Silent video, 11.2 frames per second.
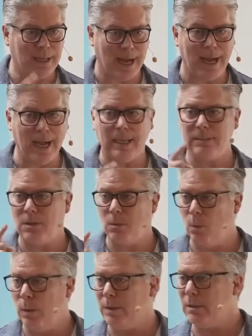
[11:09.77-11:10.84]
God's
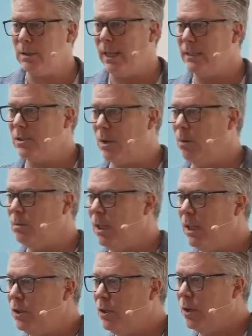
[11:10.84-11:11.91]
will that is
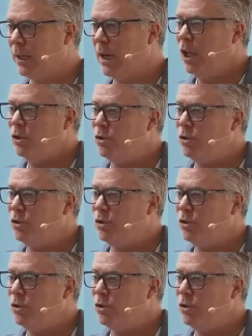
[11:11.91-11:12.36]
only good.